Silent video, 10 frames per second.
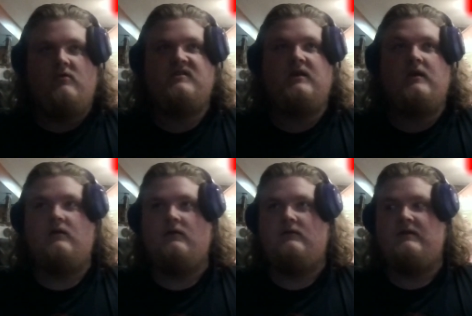Looks
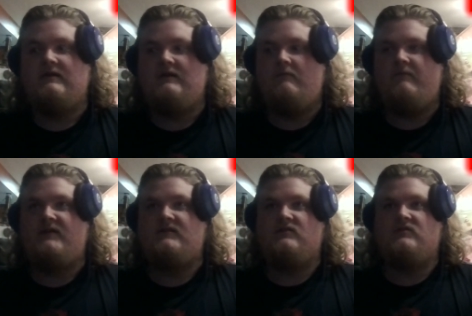like Disney
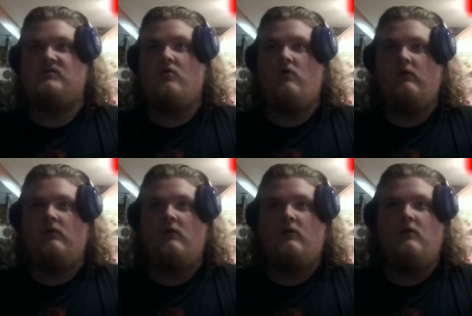bits are sold.
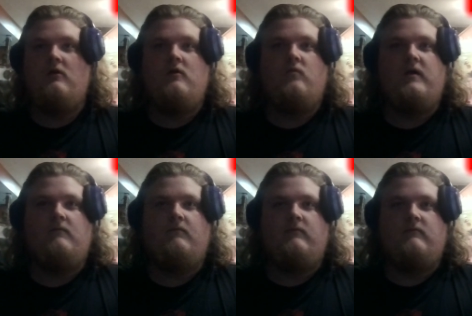Wait,
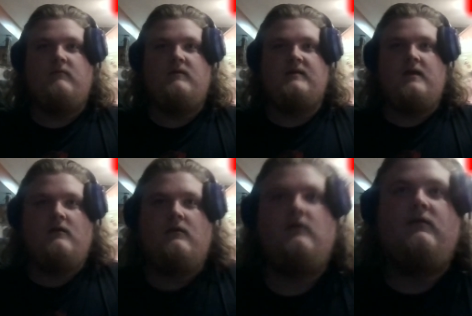is that...
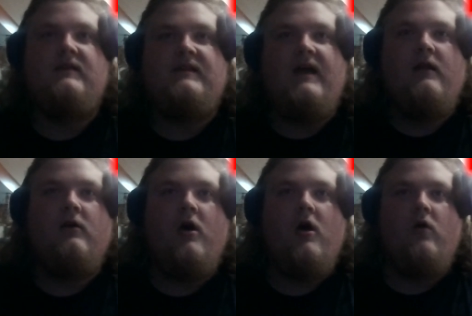Is that...
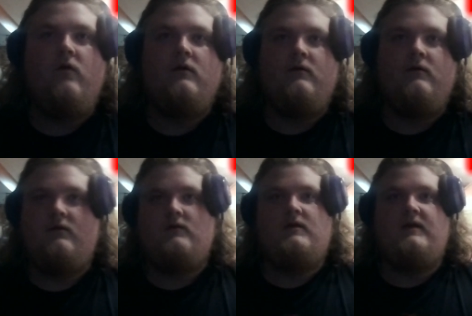Oh!
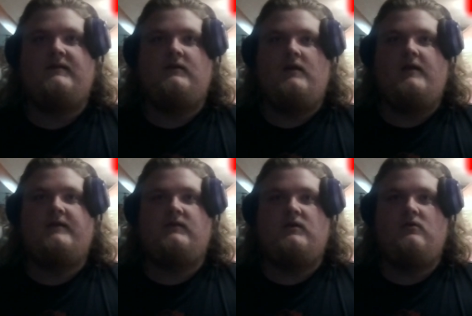It's
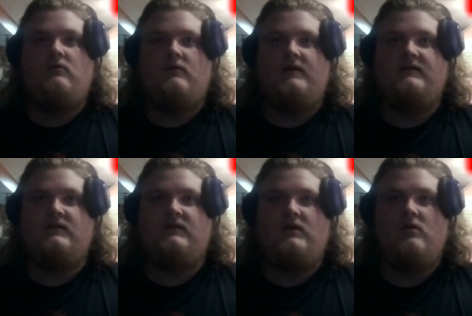you. It's
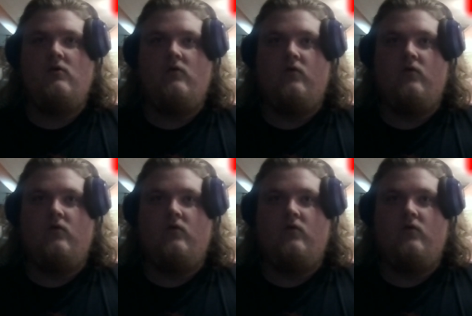you!